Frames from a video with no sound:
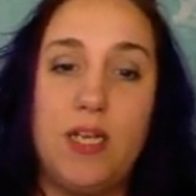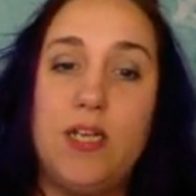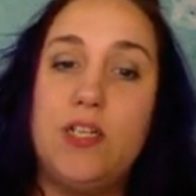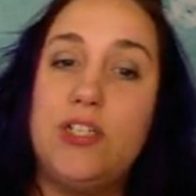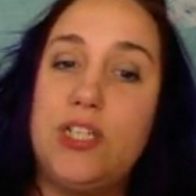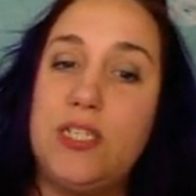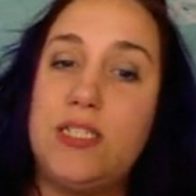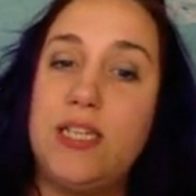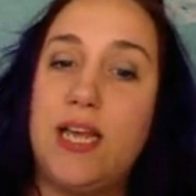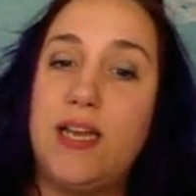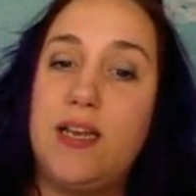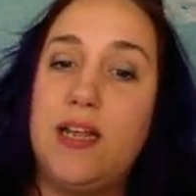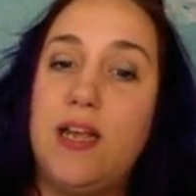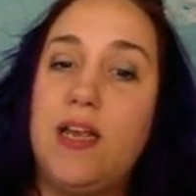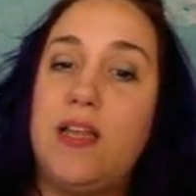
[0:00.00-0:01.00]
She
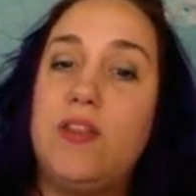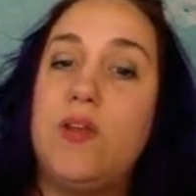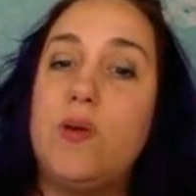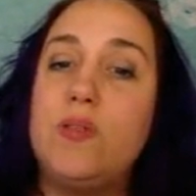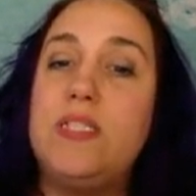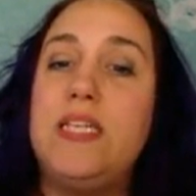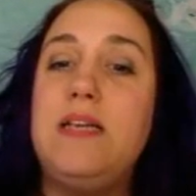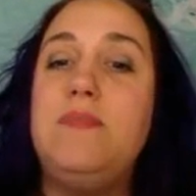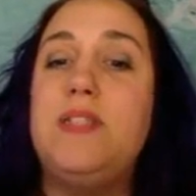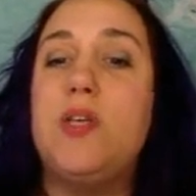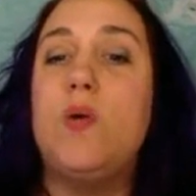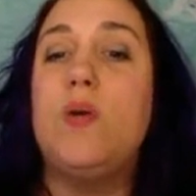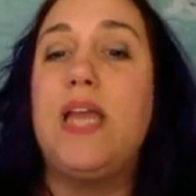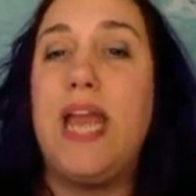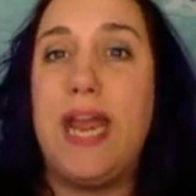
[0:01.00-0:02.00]
said, those seem
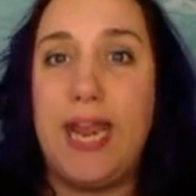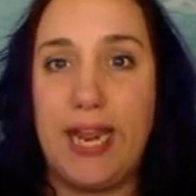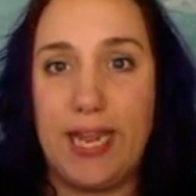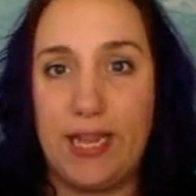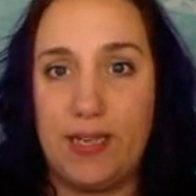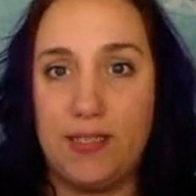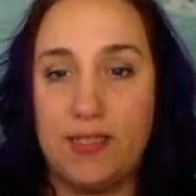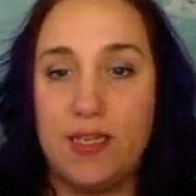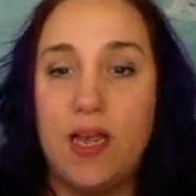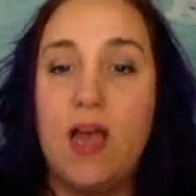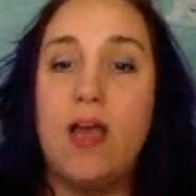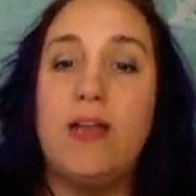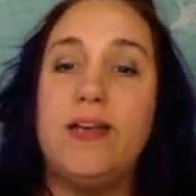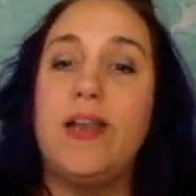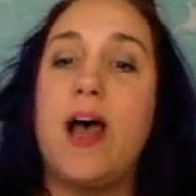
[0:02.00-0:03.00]
so canned.
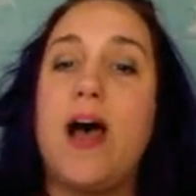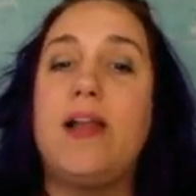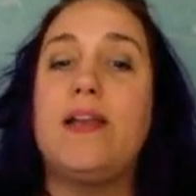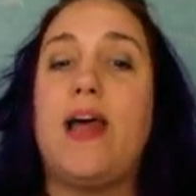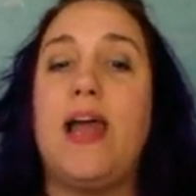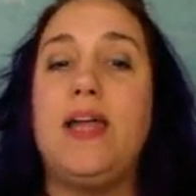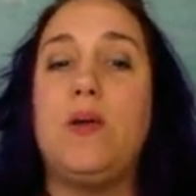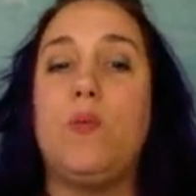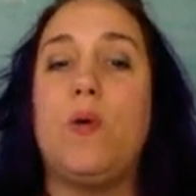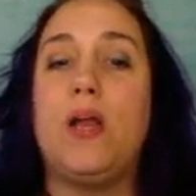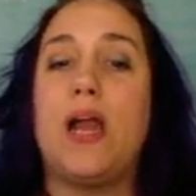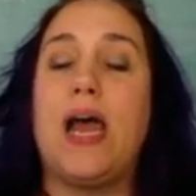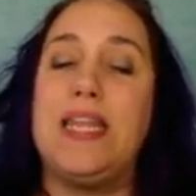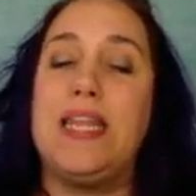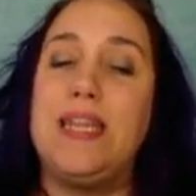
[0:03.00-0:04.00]
Not like what
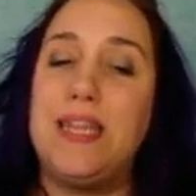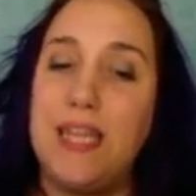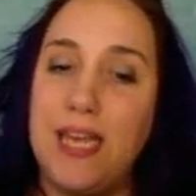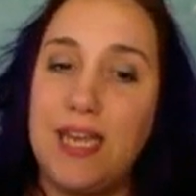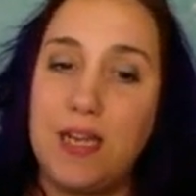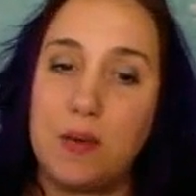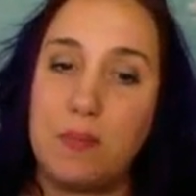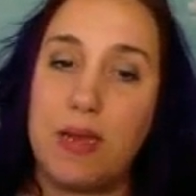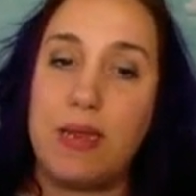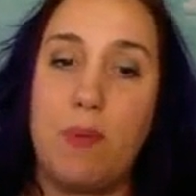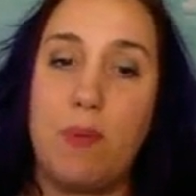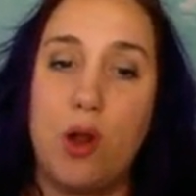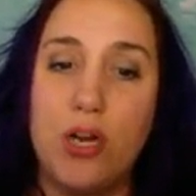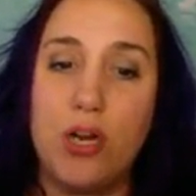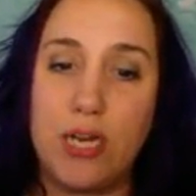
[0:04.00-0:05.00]
I think my
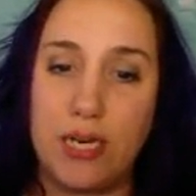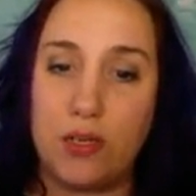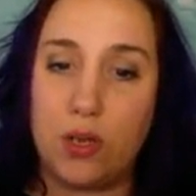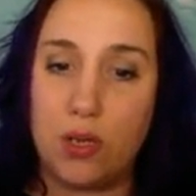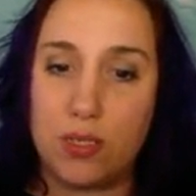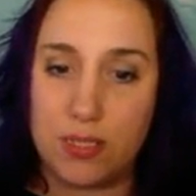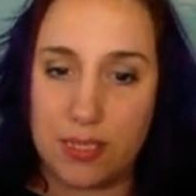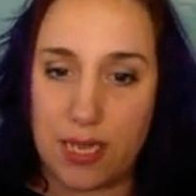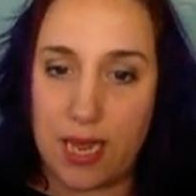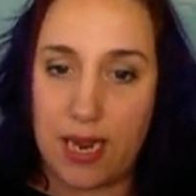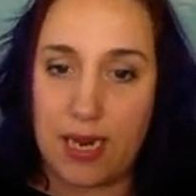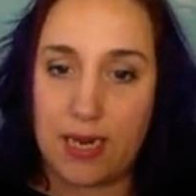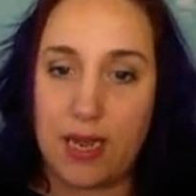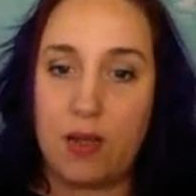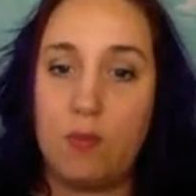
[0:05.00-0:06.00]
market looks
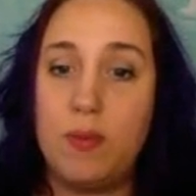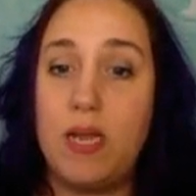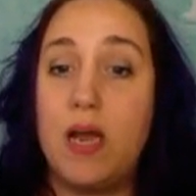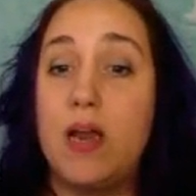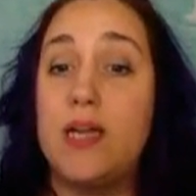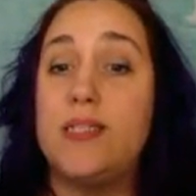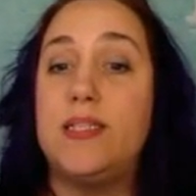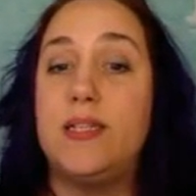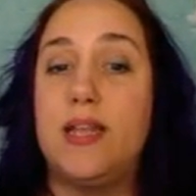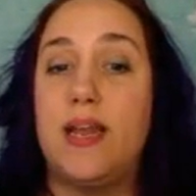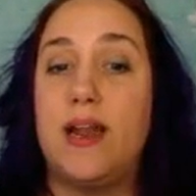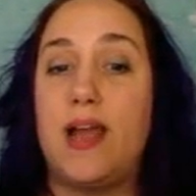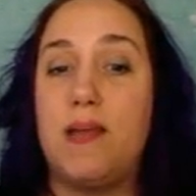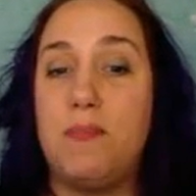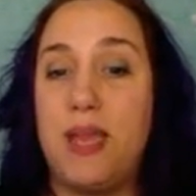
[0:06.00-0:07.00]
like. I'll be honest in that
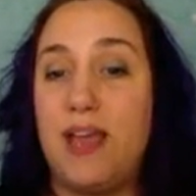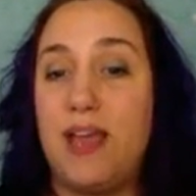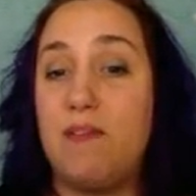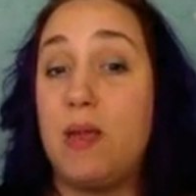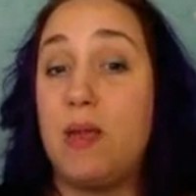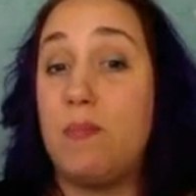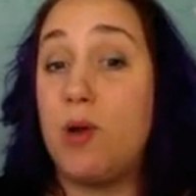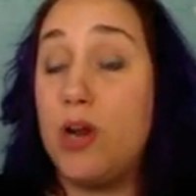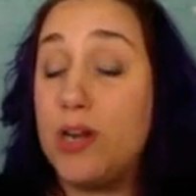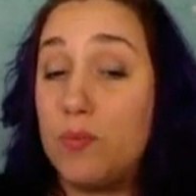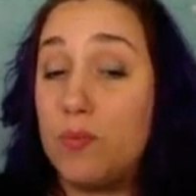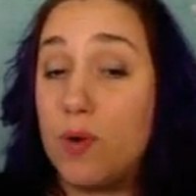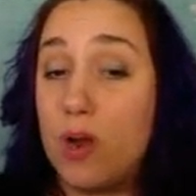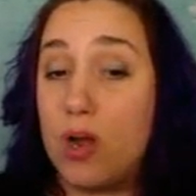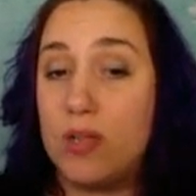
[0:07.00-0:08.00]
I may have my market
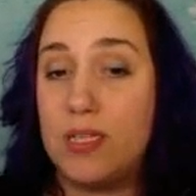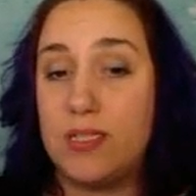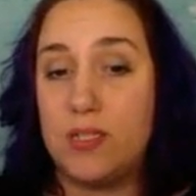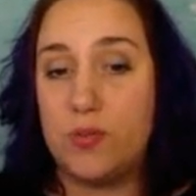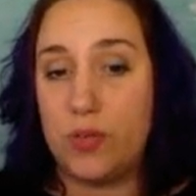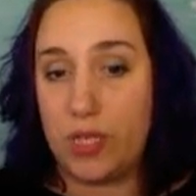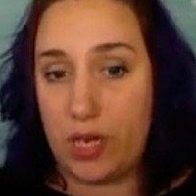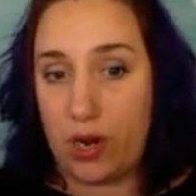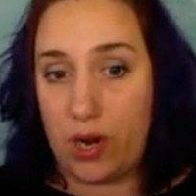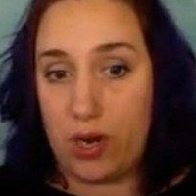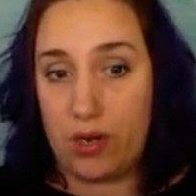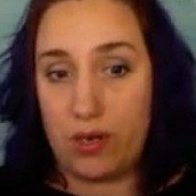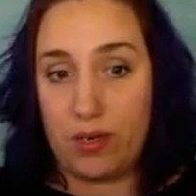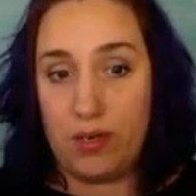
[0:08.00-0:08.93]
wrong. This is really hard.